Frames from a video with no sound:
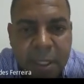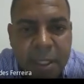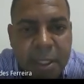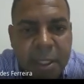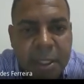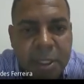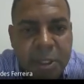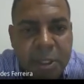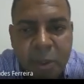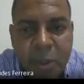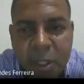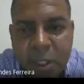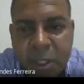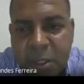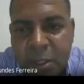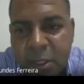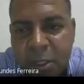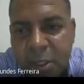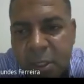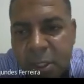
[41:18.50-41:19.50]
So
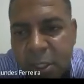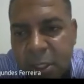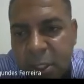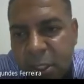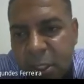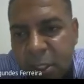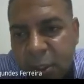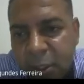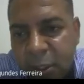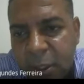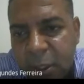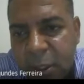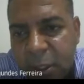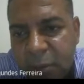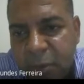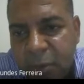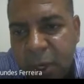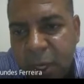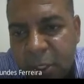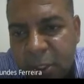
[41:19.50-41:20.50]
here in the
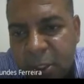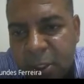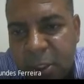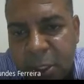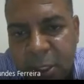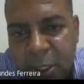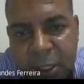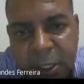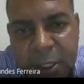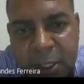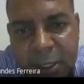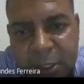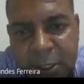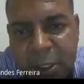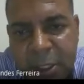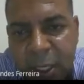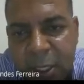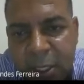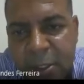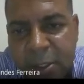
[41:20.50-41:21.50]
right
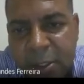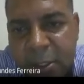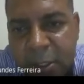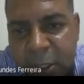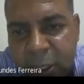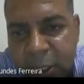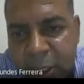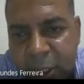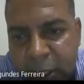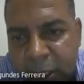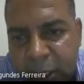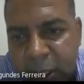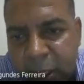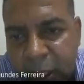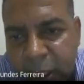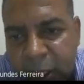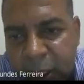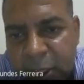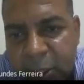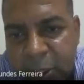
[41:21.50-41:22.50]
side,
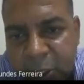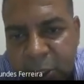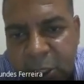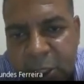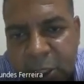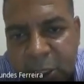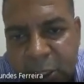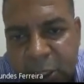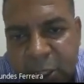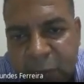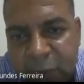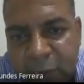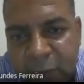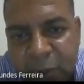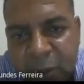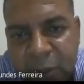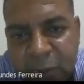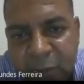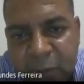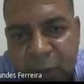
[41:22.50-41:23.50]
I just
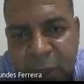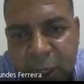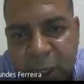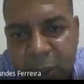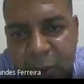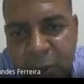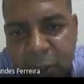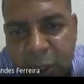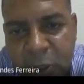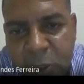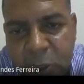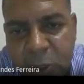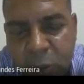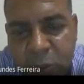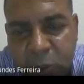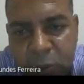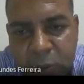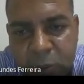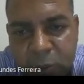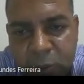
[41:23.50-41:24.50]
give a
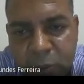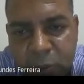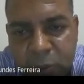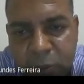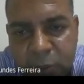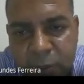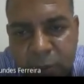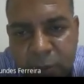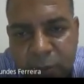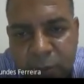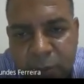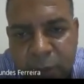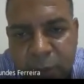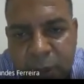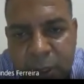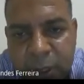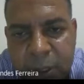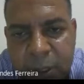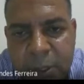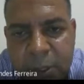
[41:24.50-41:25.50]
zoom,
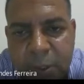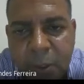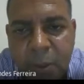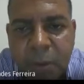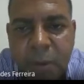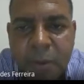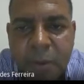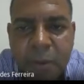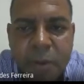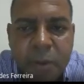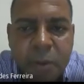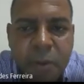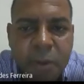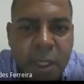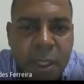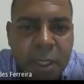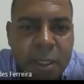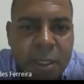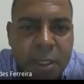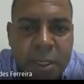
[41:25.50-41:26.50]
so you
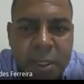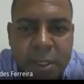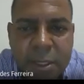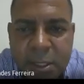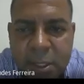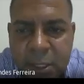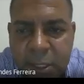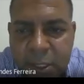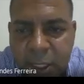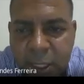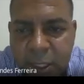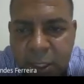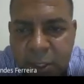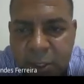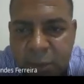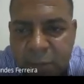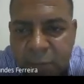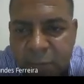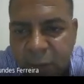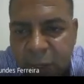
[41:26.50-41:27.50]
can see that
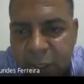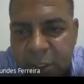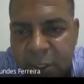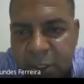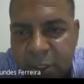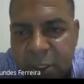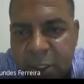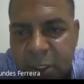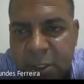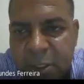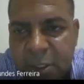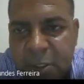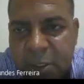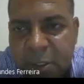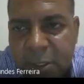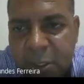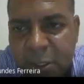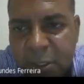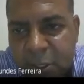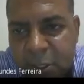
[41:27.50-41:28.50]
in fact this
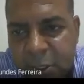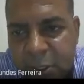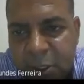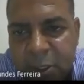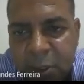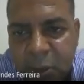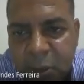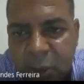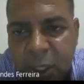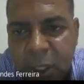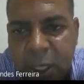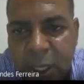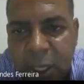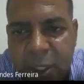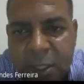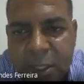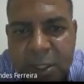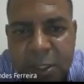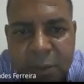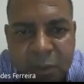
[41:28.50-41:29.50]
is look
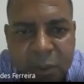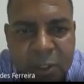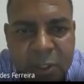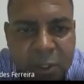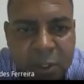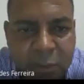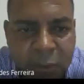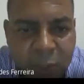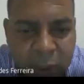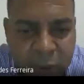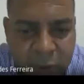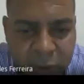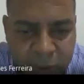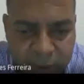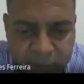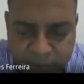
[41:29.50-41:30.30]
like a strange attractor.